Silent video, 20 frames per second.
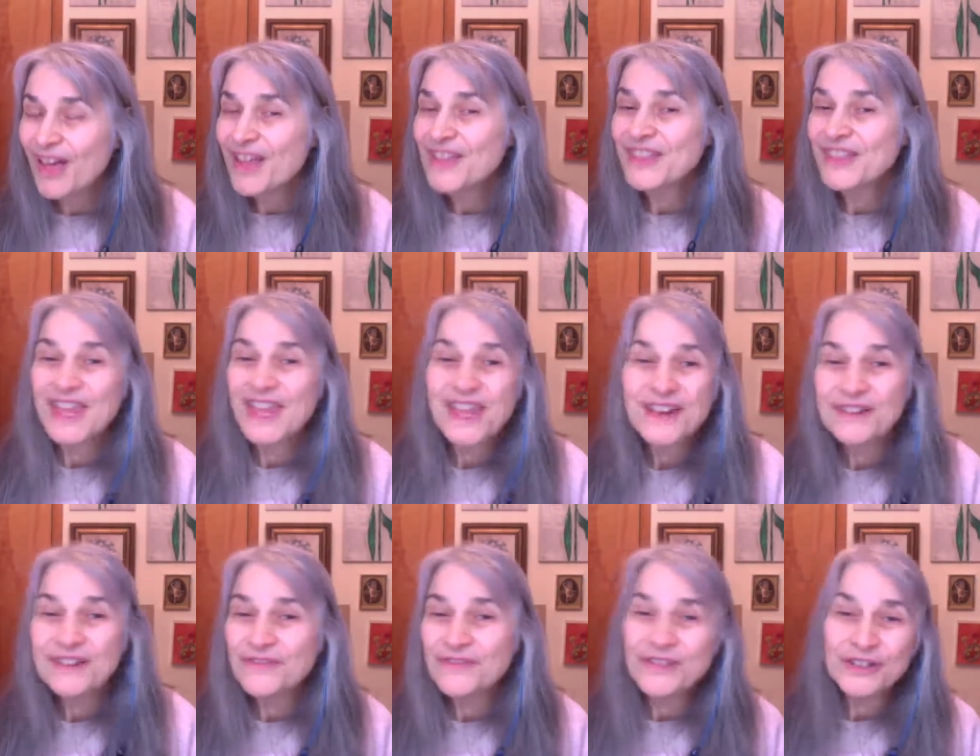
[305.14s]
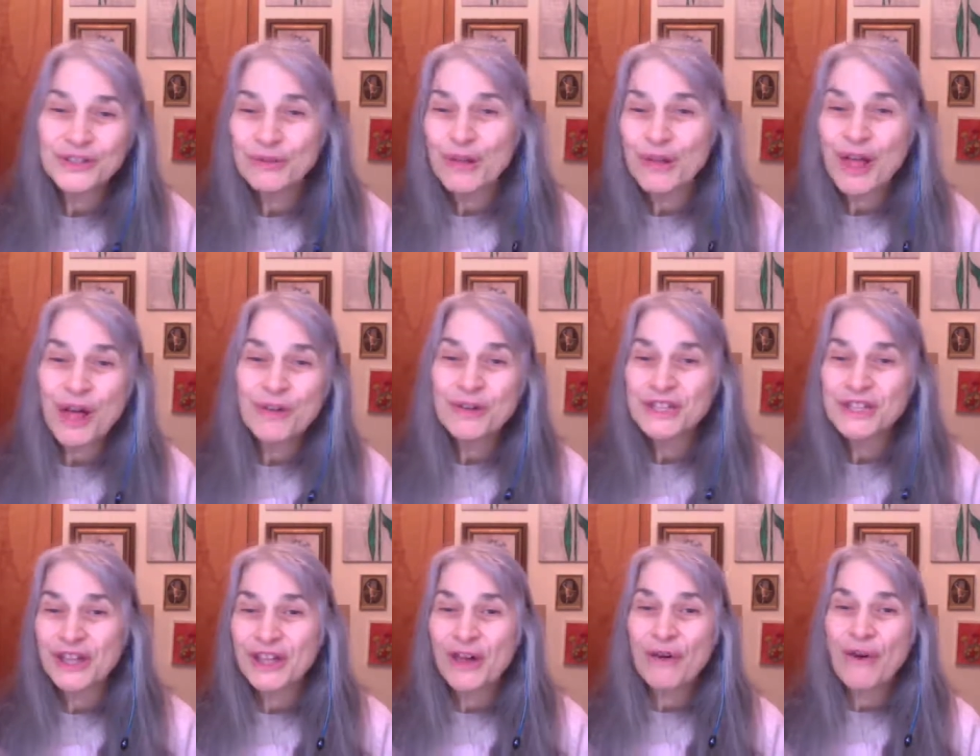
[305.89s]
The universe will always
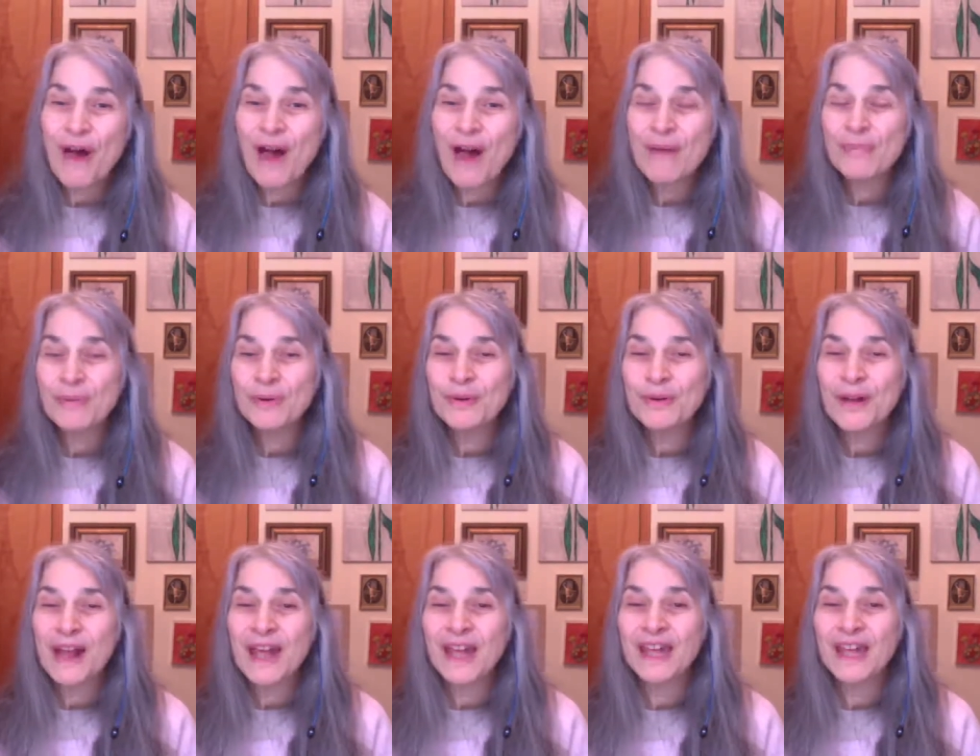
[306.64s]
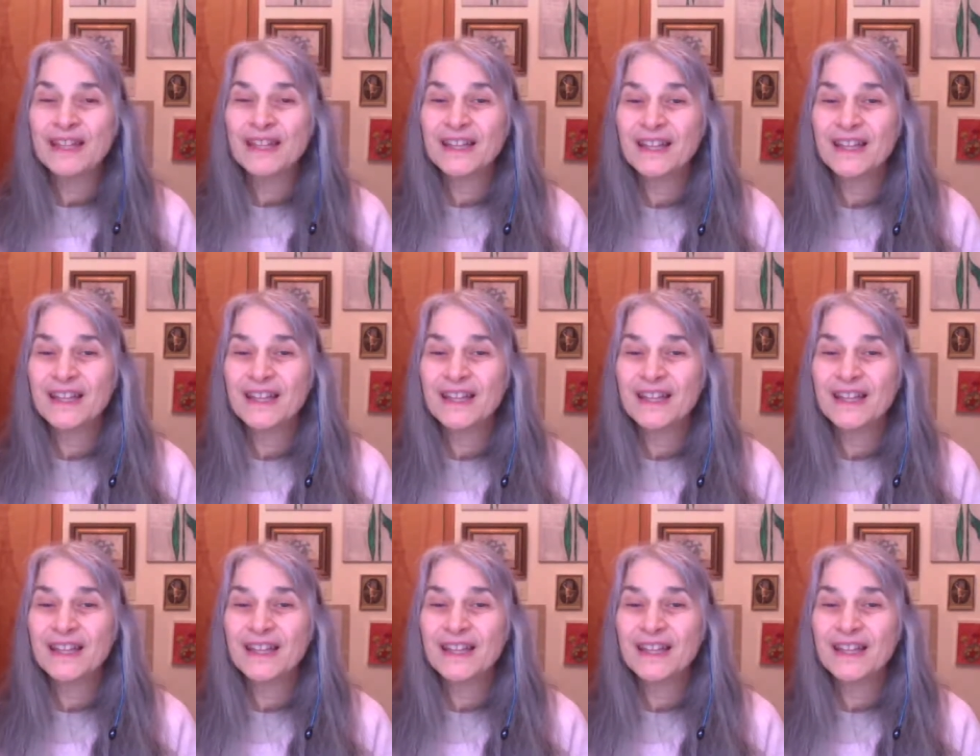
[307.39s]
cooperate.